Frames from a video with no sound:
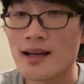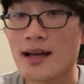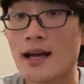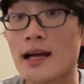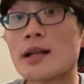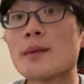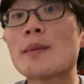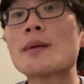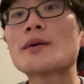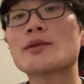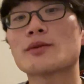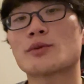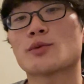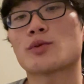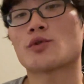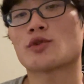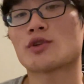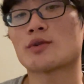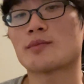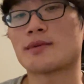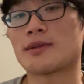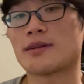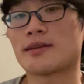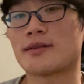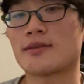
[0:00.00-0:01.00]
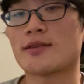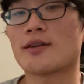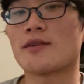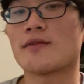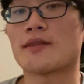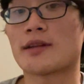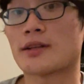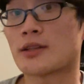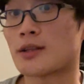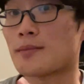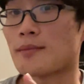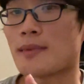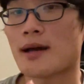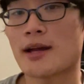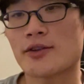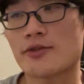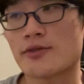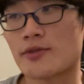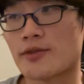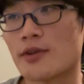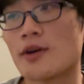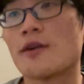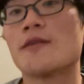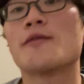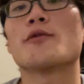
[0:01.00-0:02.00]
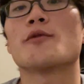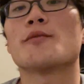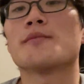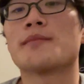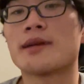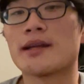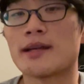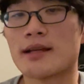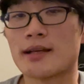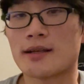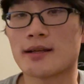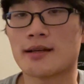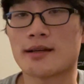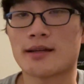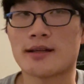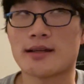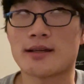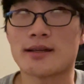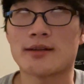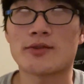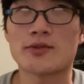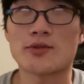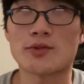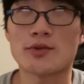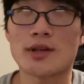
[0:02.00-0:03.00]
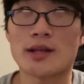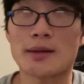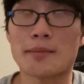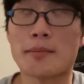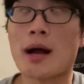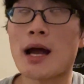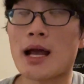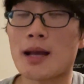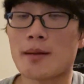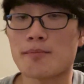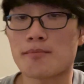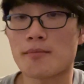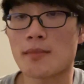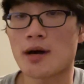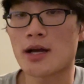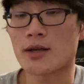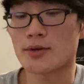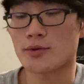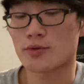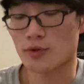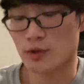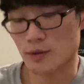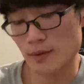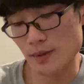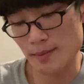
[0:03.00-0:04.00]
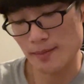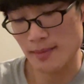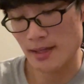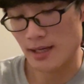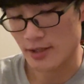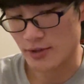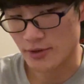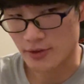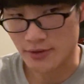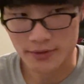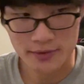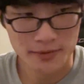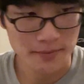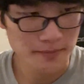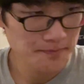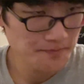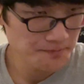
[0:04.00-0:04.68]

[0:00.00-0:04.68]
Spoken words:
And about the tournament itself, like the match itself for me, so like my tournament matches,